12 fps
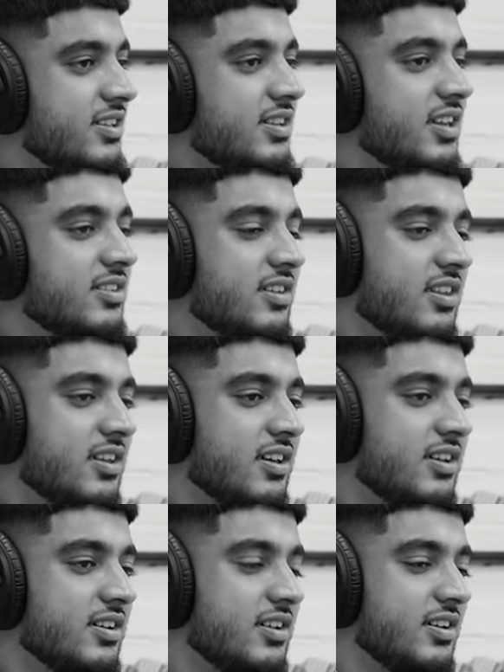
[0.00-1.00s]
See, that's the
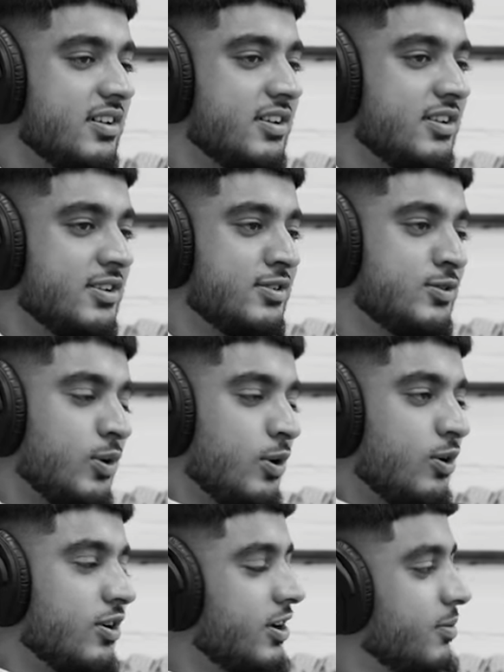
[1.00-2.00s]
thing. It's your
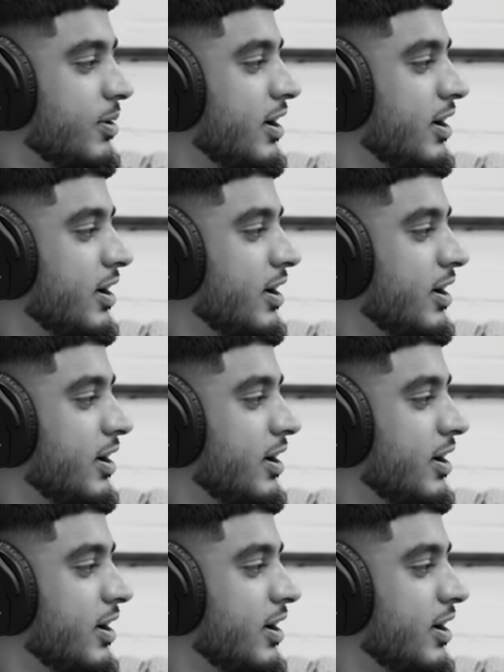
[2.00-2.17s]
luck on a